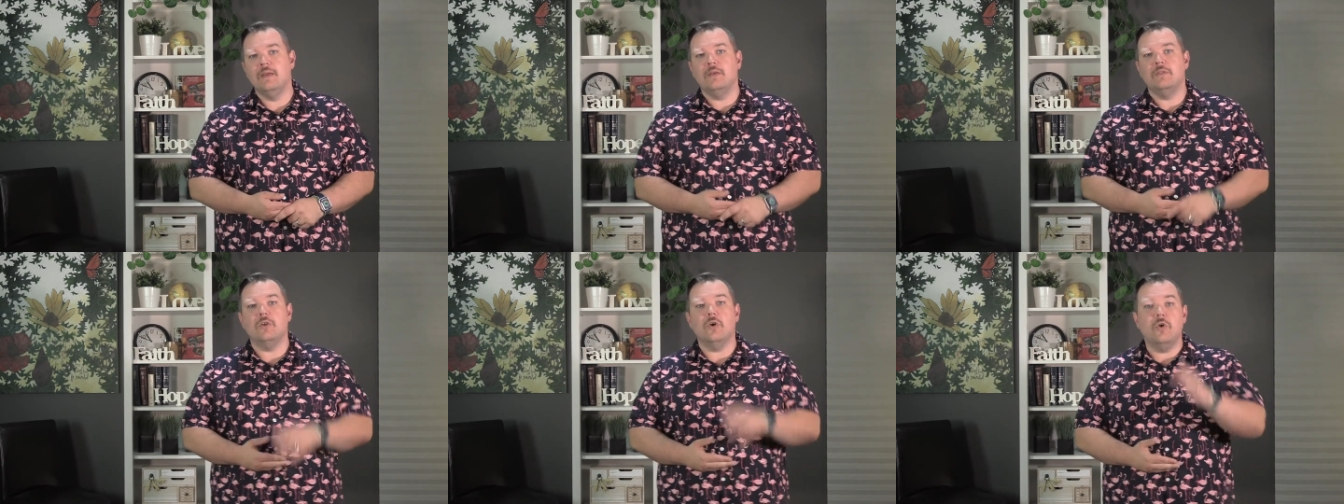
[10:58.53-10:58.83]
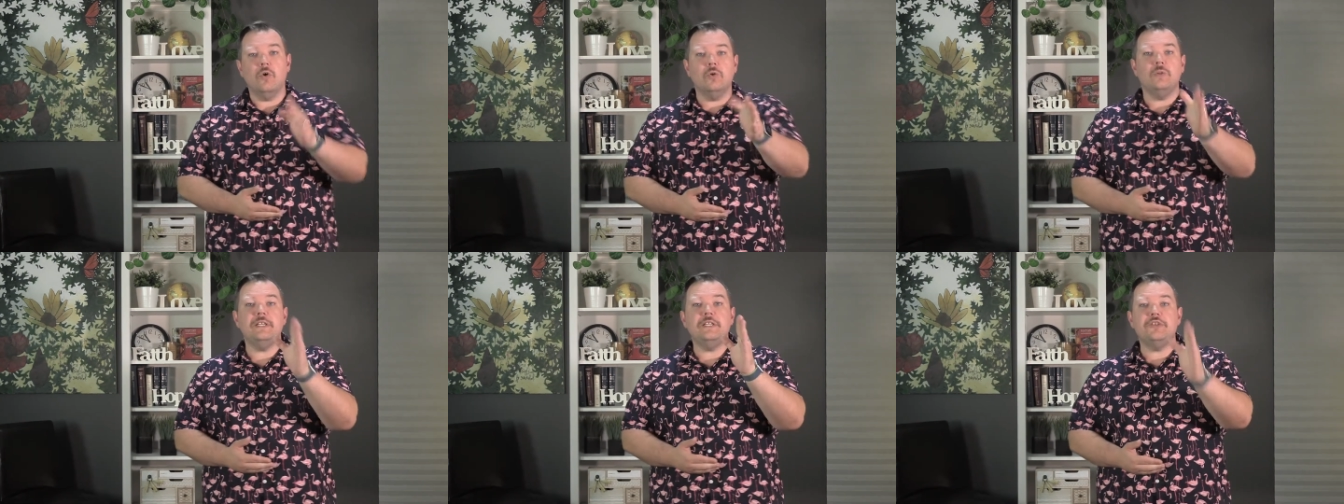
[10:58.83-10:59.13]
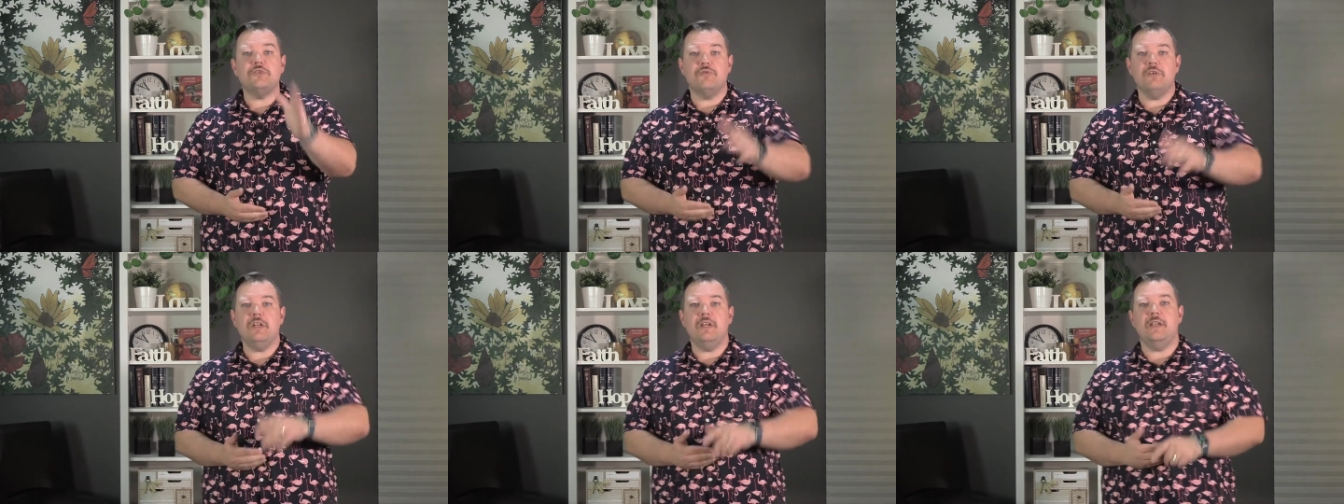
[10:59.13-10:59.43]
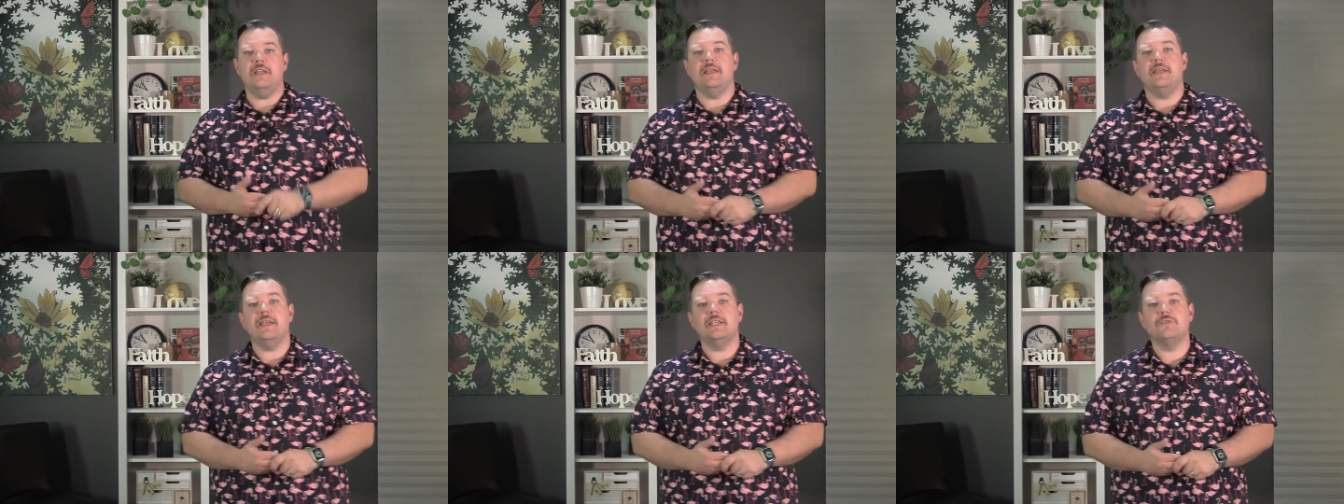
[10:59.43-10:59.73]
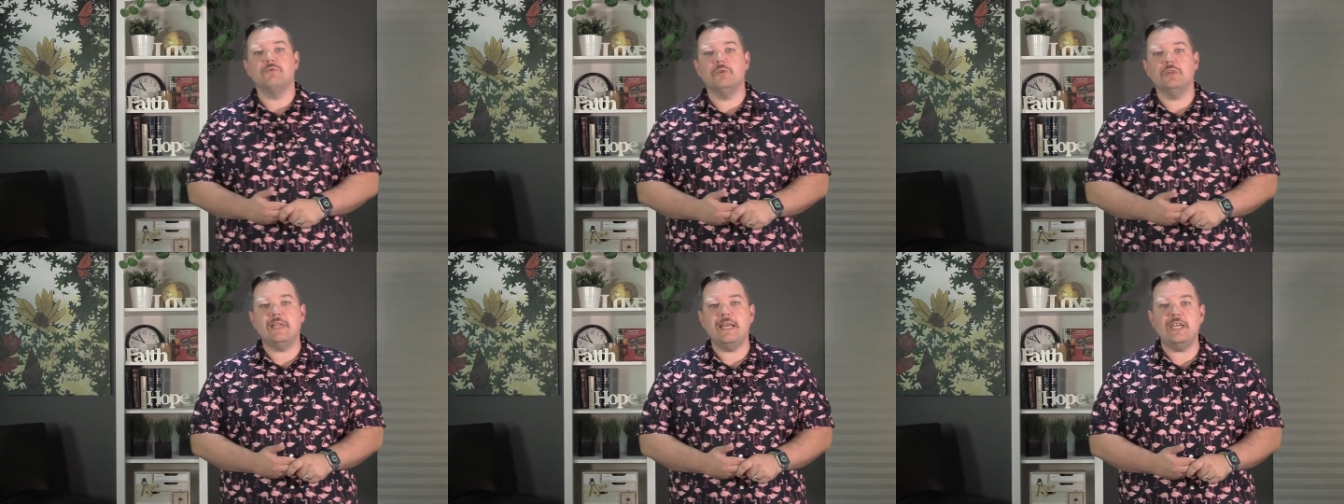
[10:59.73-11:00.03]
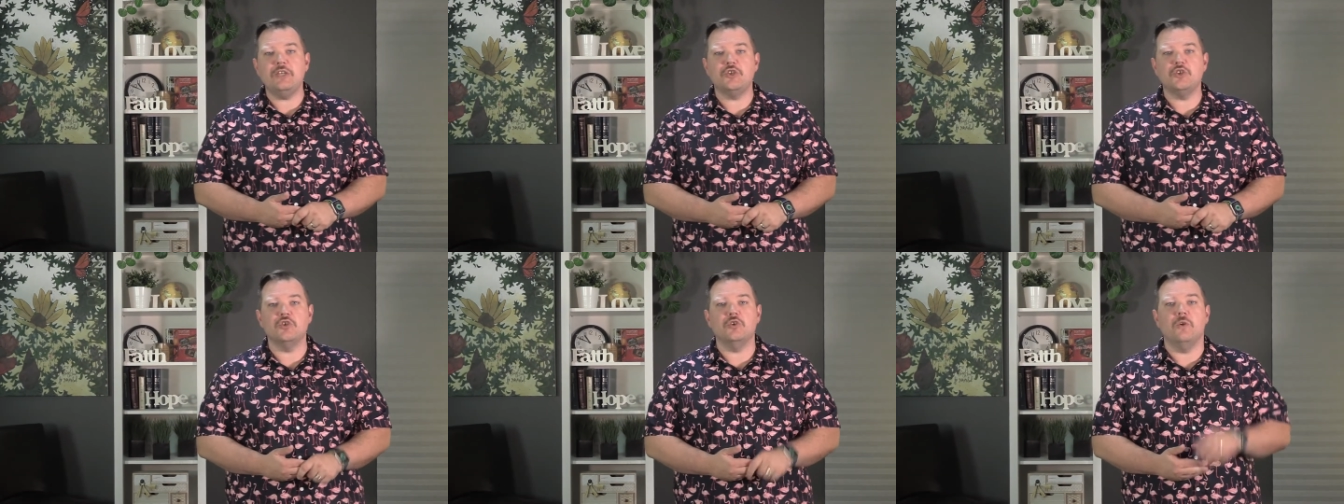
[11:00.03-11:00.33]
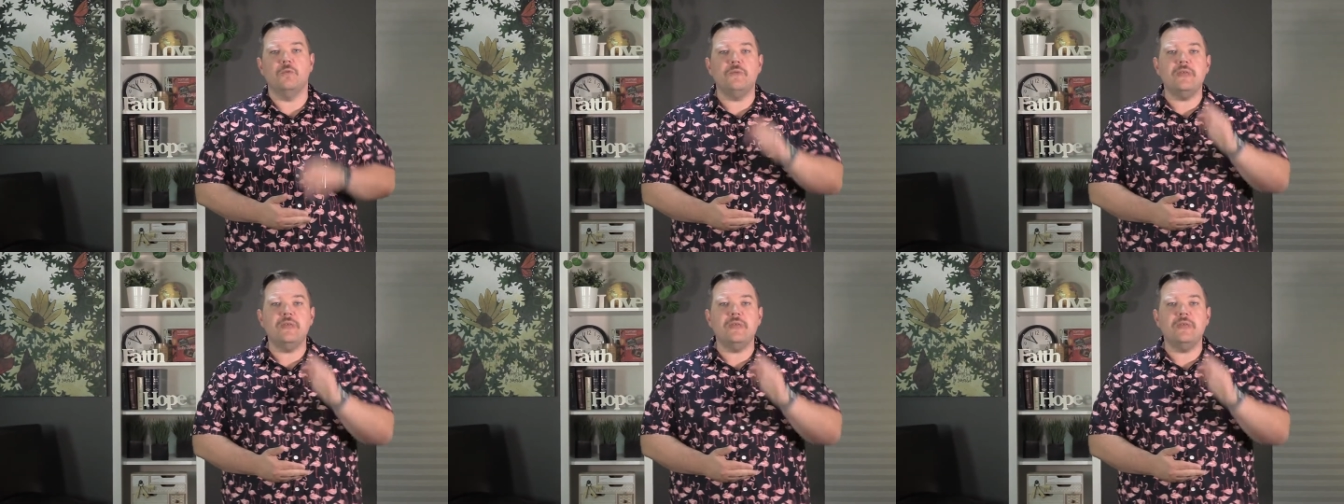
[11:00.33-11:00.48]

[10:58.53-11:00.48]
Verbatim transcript: The Holy Trinity is relational.